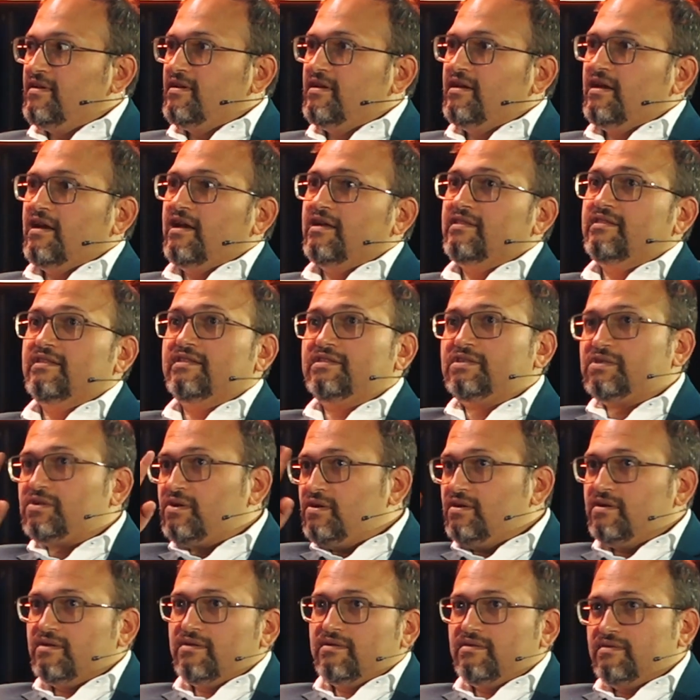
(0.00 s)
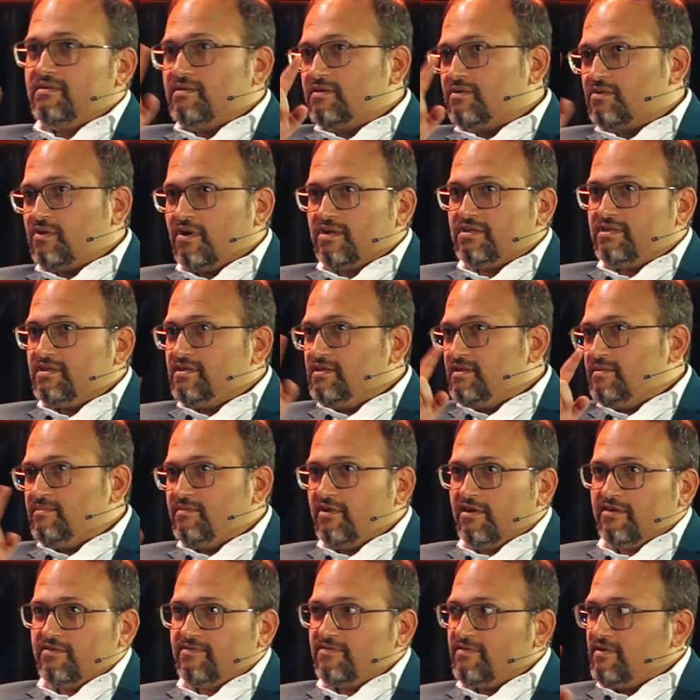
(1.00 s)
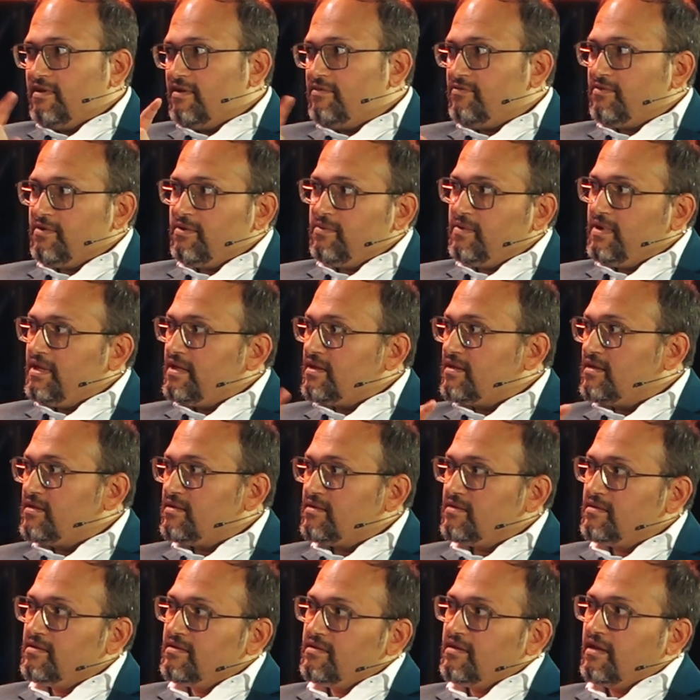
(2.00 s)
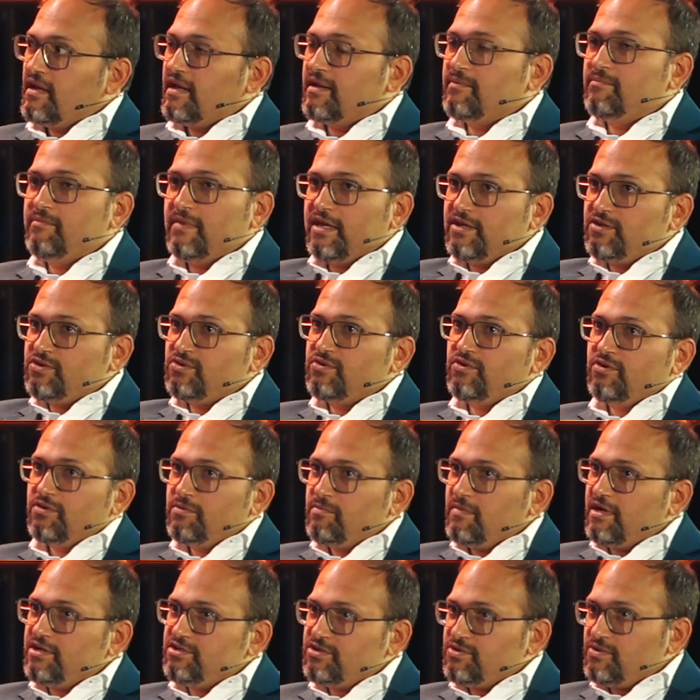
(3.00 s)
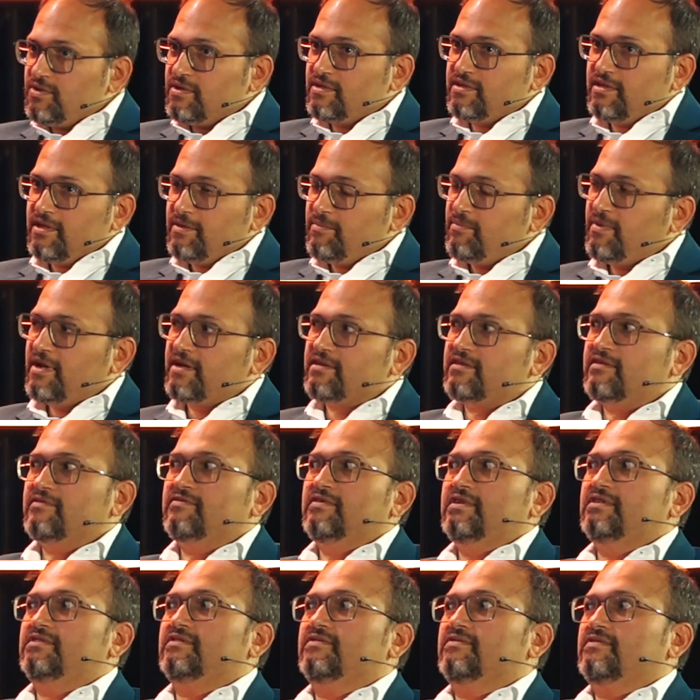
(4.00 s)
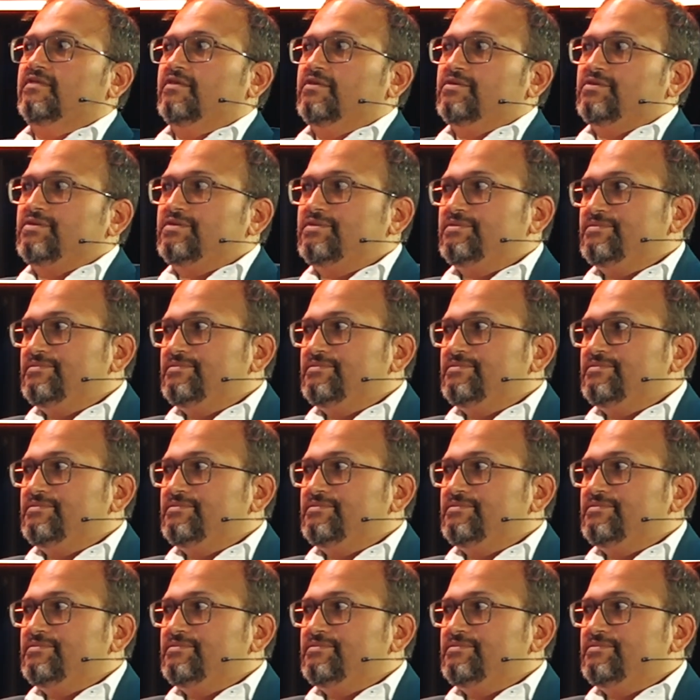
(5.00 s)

And then start crossing them off every week, and make sure you're measuring the impact of each of those.